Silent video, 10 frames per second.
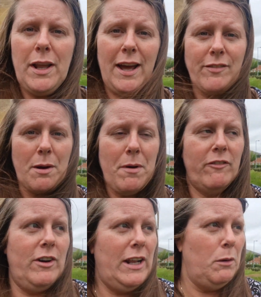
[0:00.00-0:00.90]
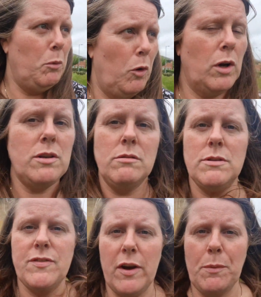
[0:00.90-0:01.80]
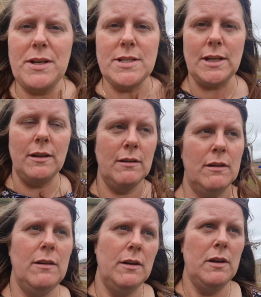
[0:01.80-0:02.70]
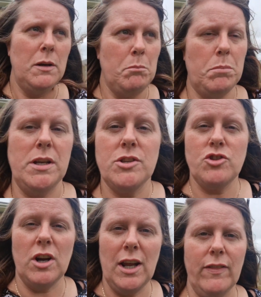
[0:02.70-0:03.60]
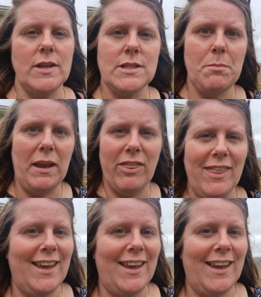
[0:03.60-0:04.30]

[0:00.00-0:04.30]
Well, I have come out for a little walk. It's very windy, but it's dry, and that's the main